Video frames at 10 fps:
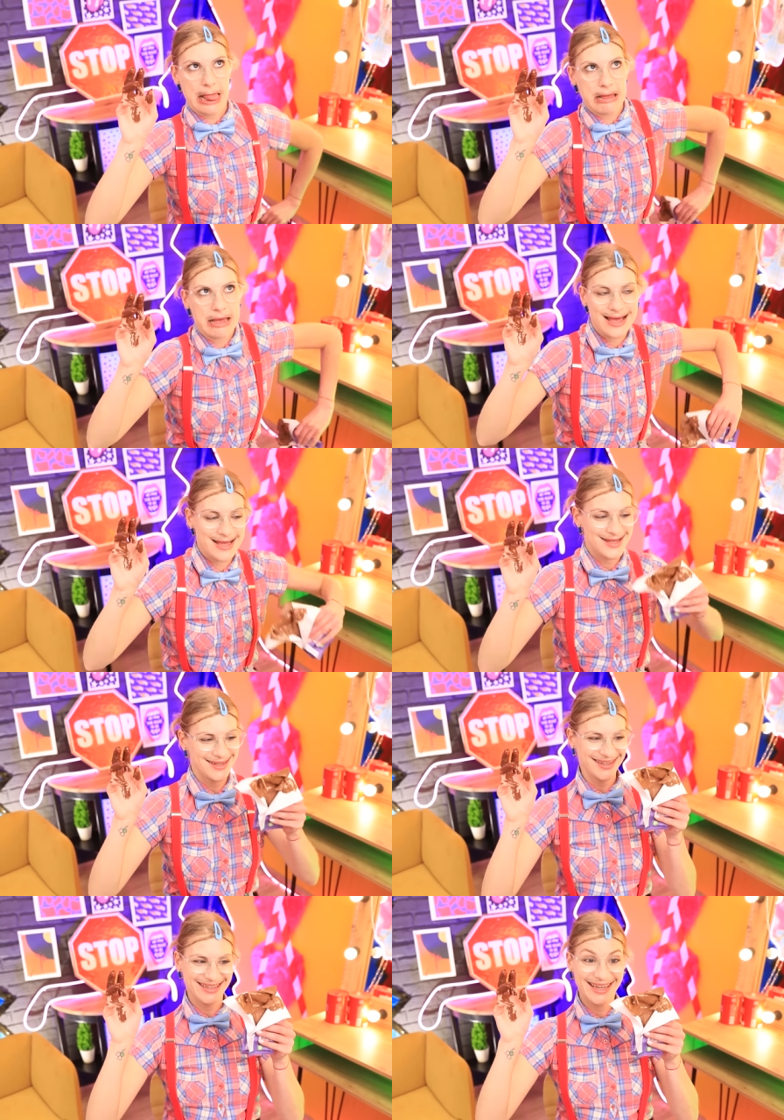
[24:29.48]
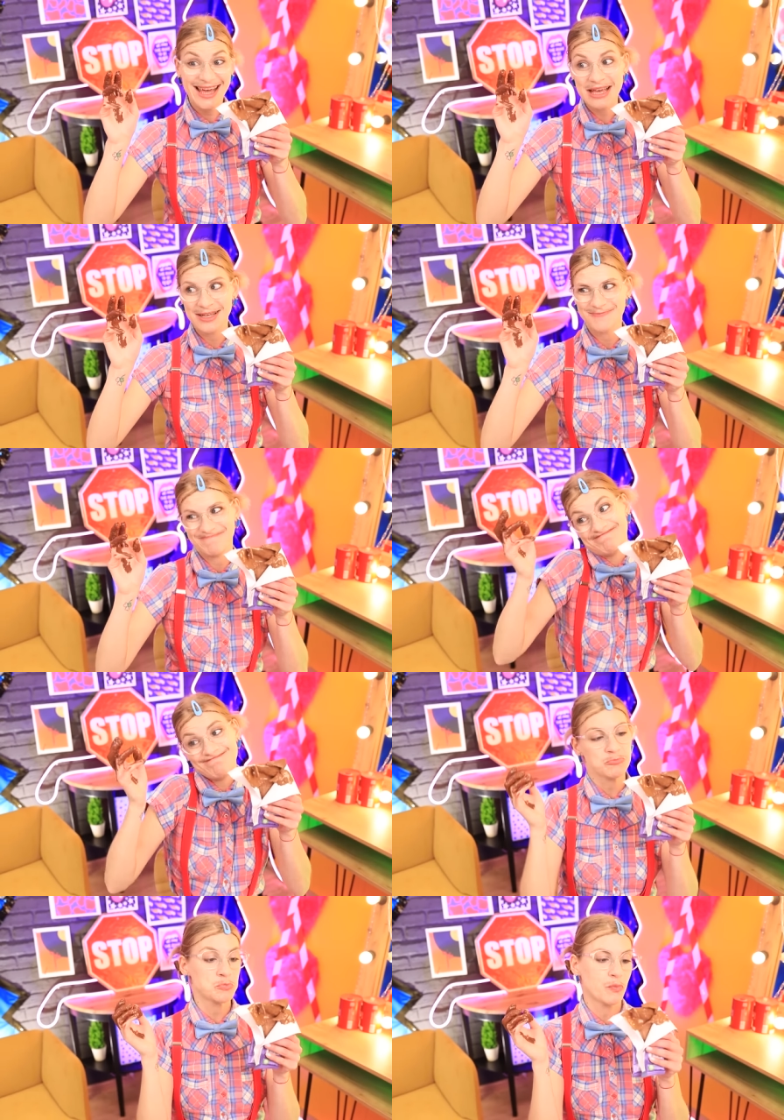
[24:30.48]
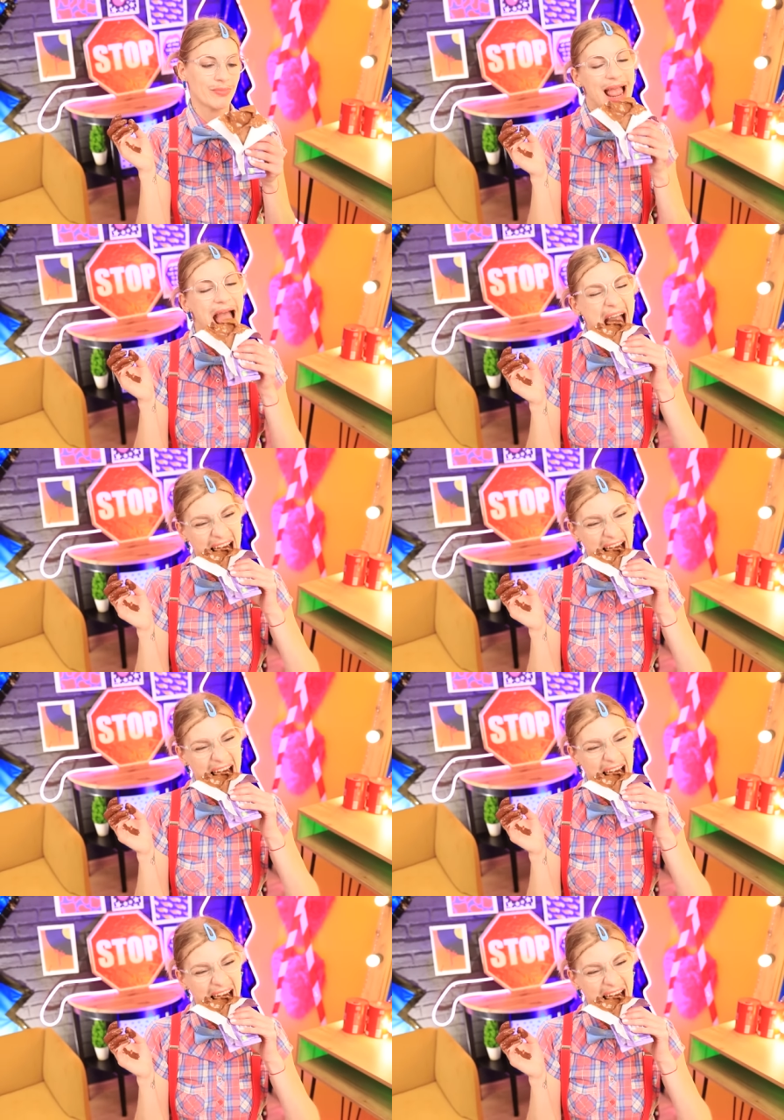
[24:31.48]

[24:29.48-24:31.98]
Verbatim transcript: I totally forgot about my lunch.